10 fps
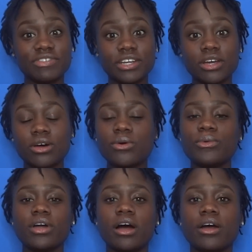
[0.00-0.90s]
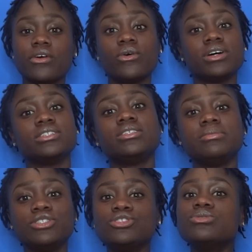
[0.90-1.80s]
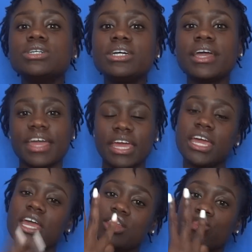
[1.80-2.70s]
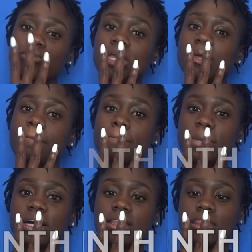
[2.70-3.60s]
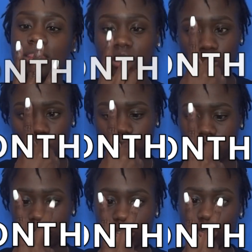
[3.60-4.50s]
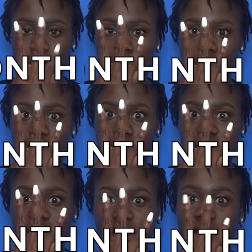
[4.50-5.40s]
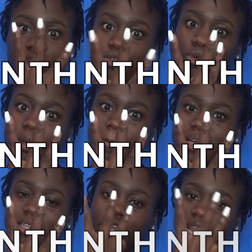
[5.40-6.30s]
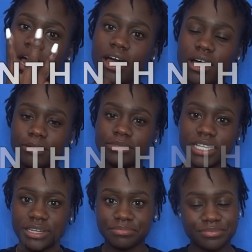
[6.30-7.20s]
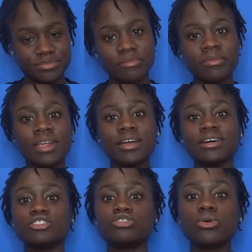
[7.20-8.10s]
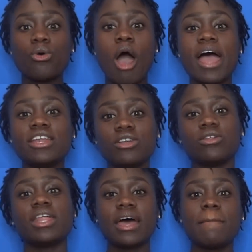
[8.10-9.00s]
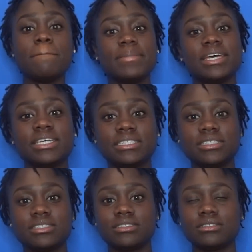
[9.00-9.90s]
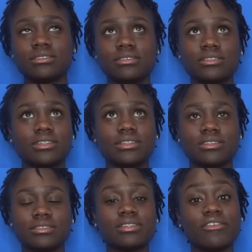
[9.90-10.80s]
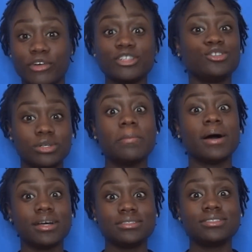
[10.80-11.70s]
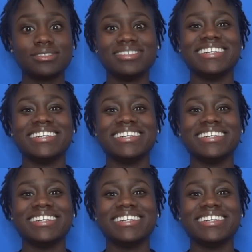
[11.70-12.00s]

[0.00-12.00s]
video, we are going to be doing a three month, three, three month lock update. So I know that I missed the first three months.